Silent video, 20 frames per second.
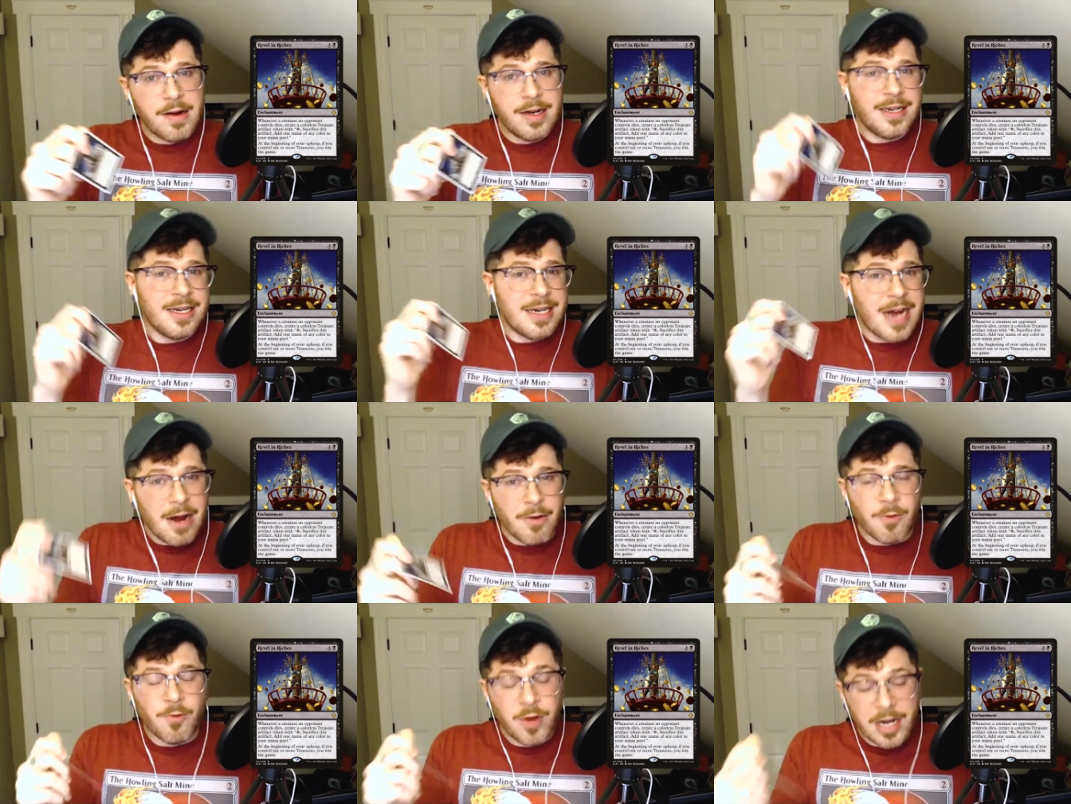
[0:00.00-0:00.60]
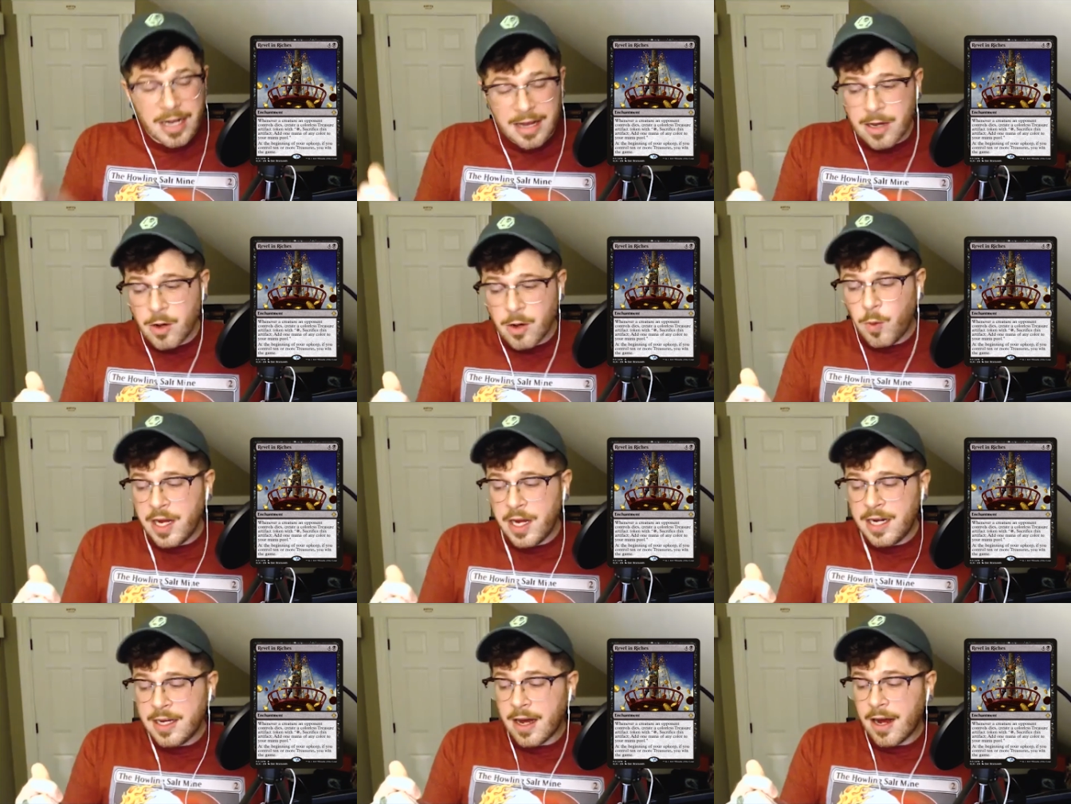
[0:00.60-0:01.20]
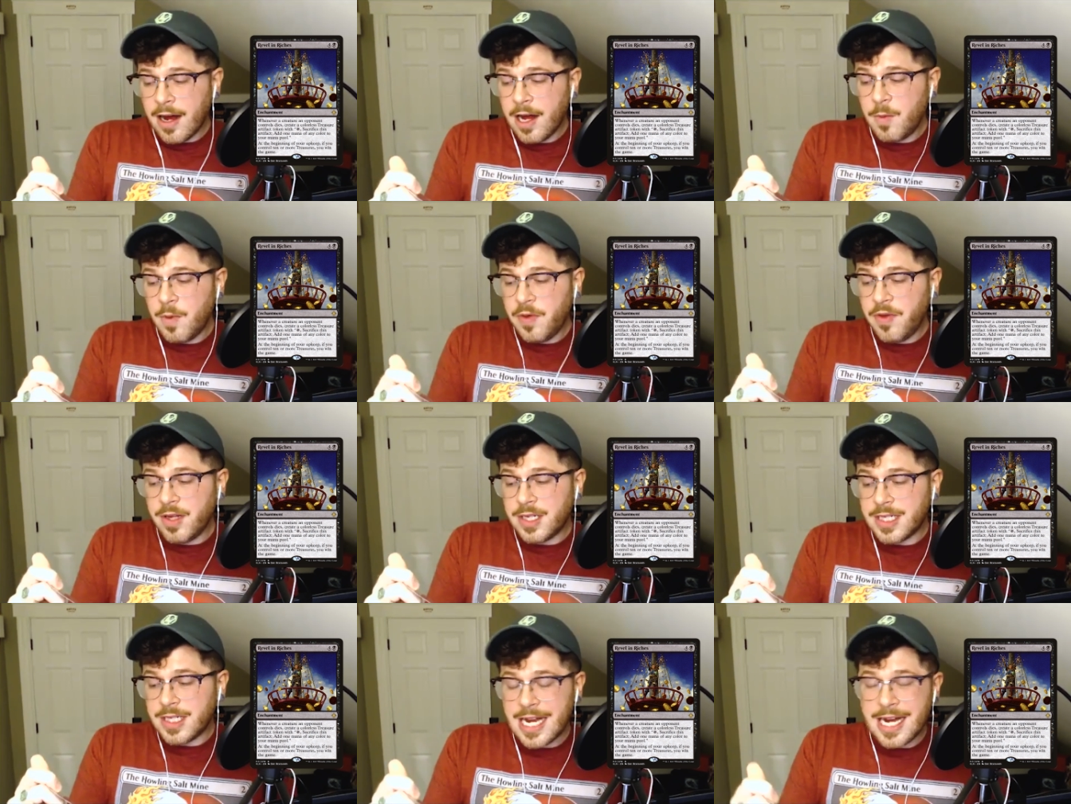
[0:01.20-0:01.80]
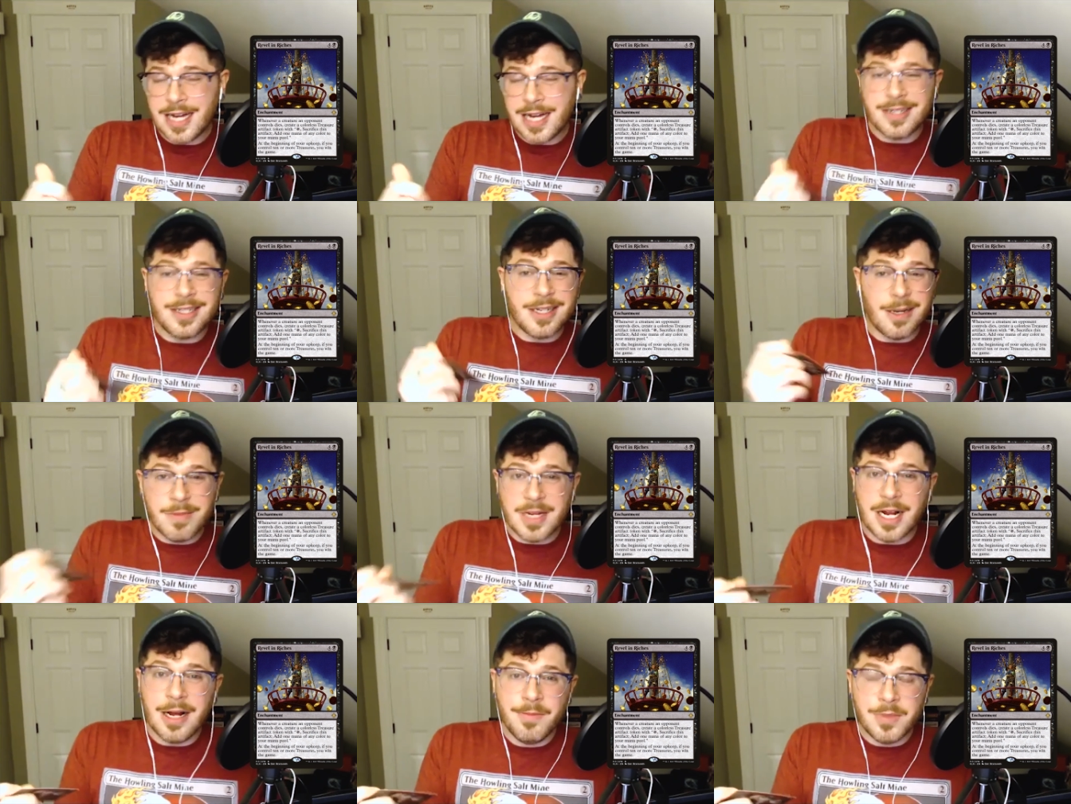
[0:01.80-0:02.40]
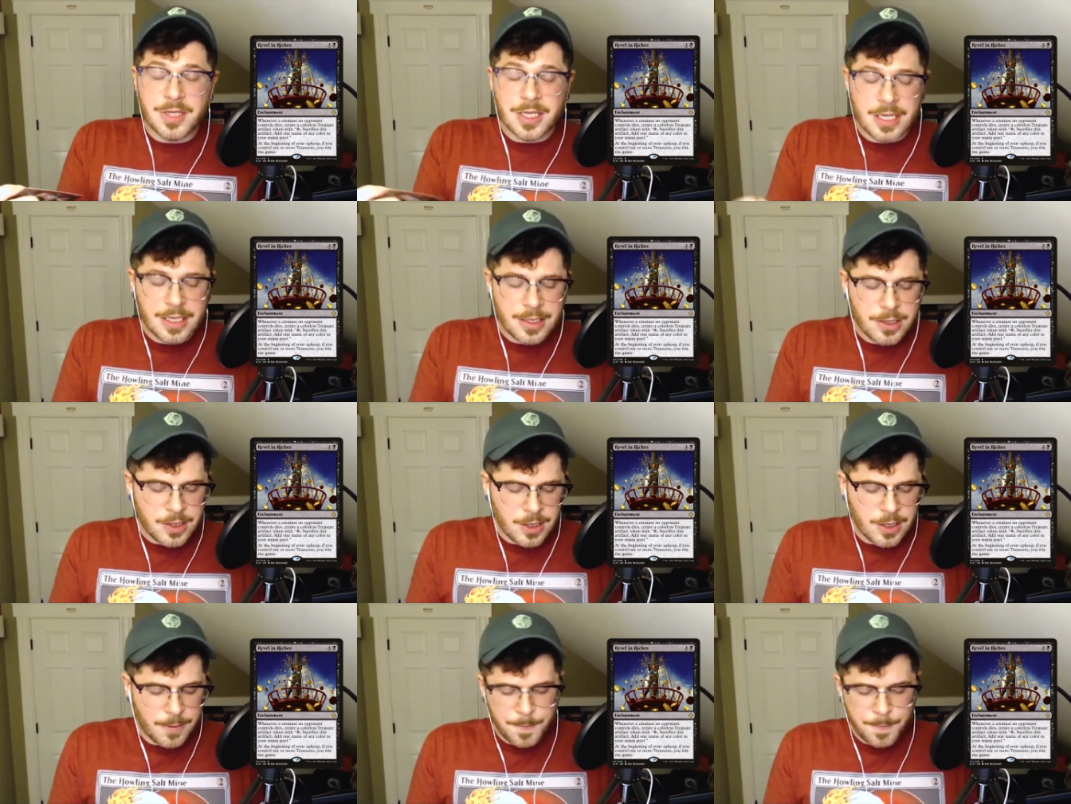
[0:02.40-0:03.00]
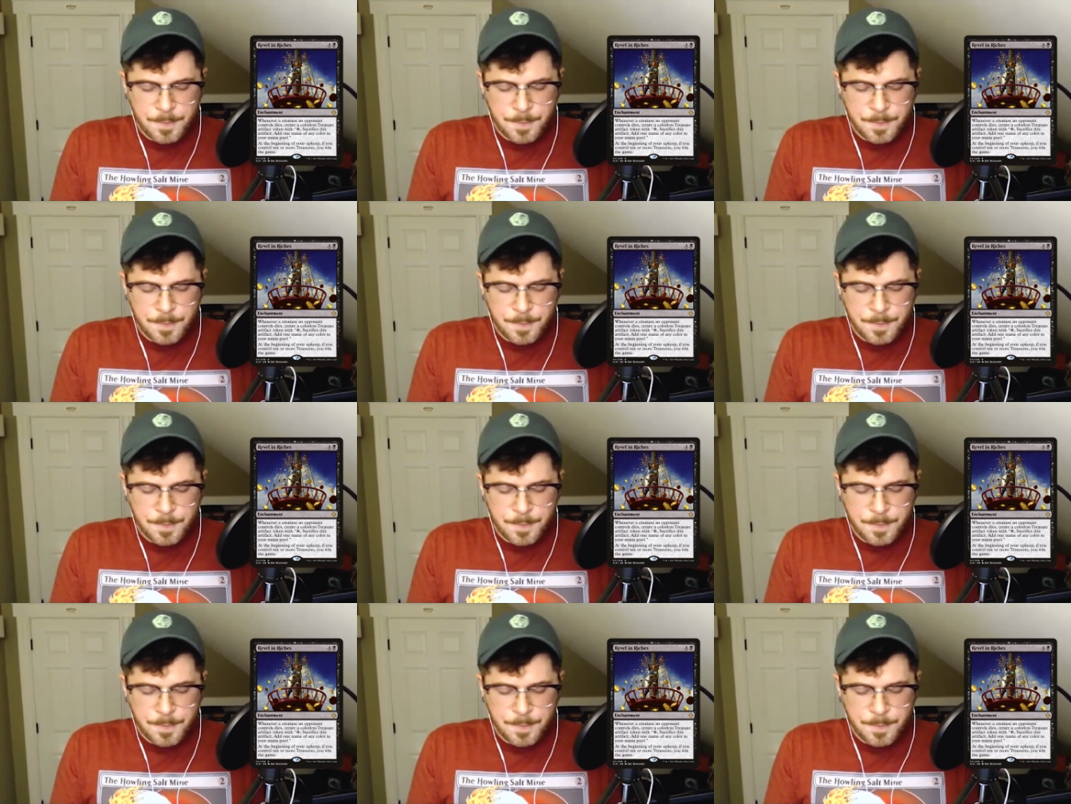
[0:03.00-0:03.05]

it. Not really a win con with this deck. Sometimes it is.